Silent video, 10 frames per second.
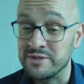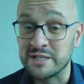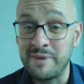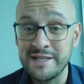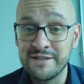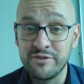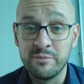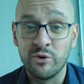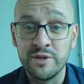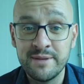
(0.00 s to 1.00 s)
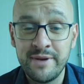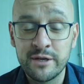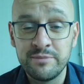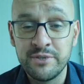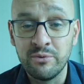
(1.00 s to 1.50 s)
He was expensive with the ball, did
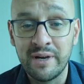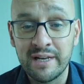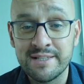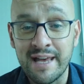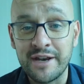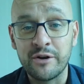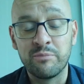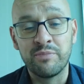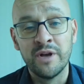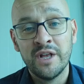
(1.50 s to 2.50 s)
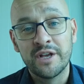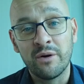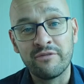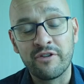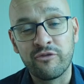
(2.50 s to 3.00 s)
pick up 2 wickets, ended up
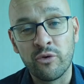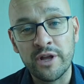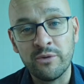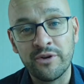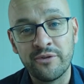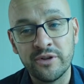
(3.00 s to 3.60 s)
going for 41.